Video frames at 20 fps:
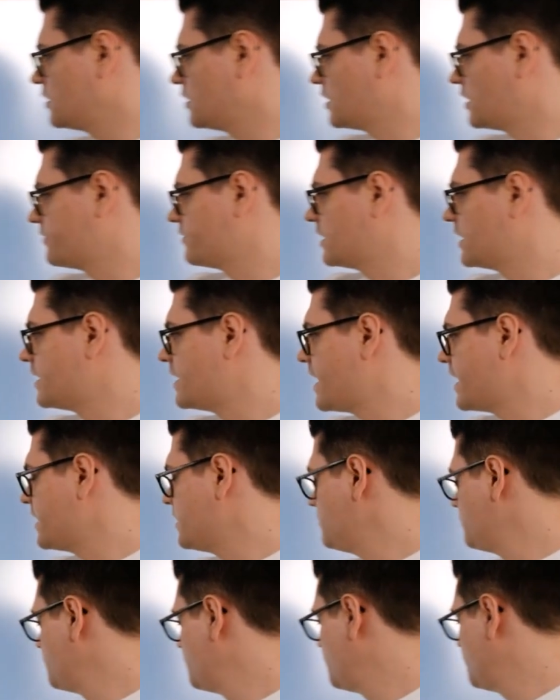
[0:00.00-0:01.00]
and give it a
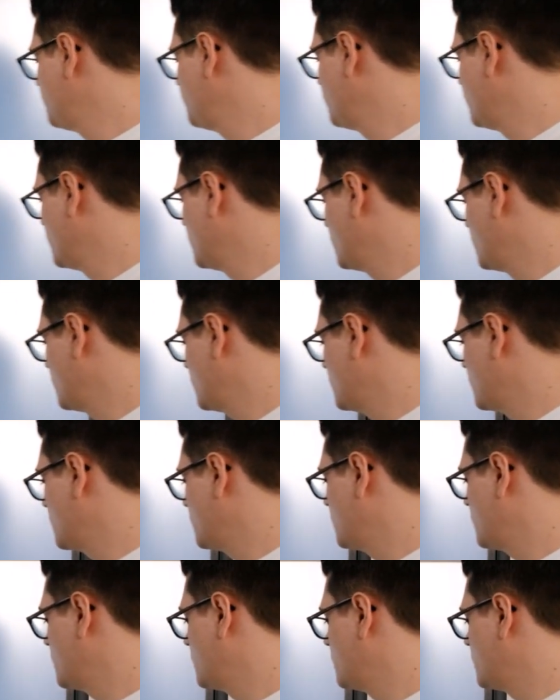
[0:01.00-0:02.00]
name.
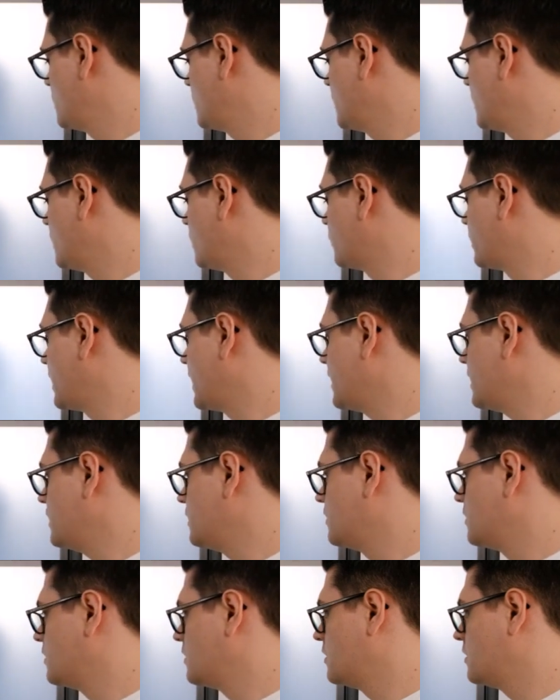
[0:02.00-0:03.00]

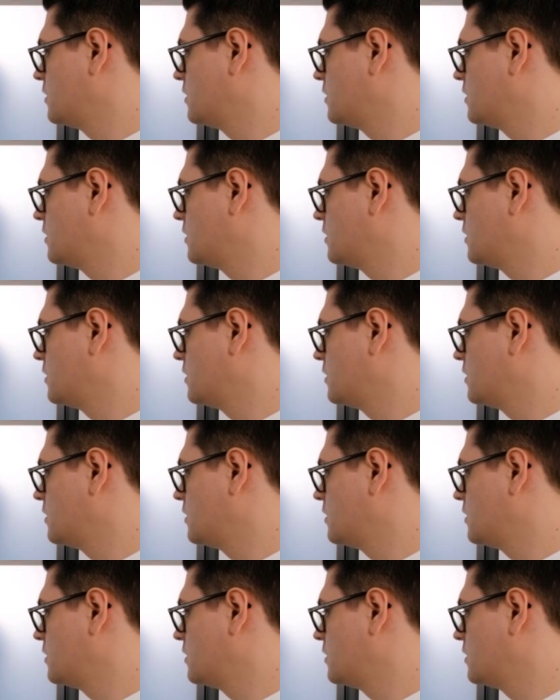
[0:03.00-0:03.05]
OK.